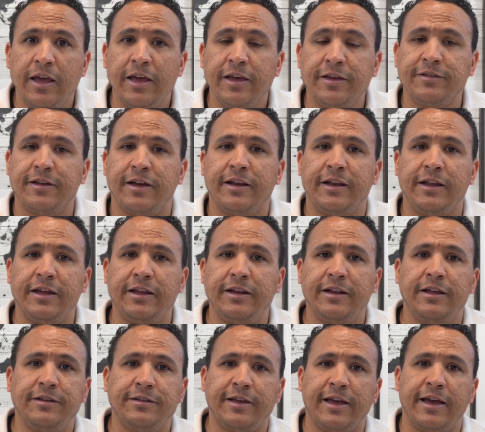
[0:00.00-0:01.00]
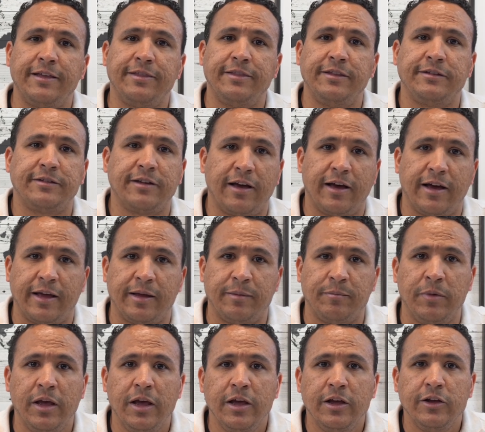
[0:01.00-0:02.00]
is that it has had the
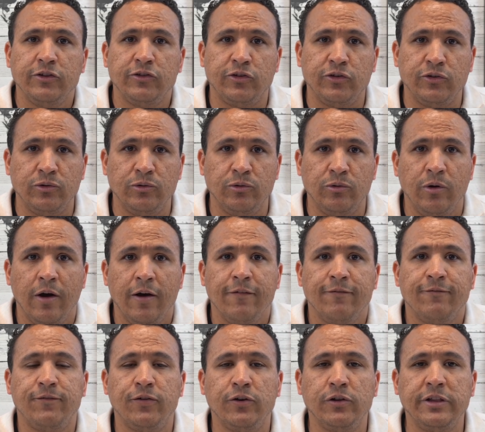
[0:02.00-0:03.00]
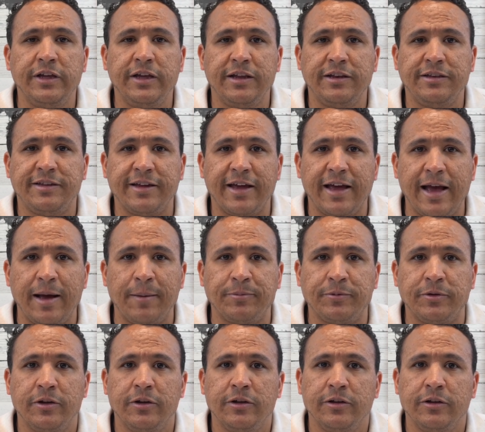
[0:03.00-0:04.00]
time to fully adapt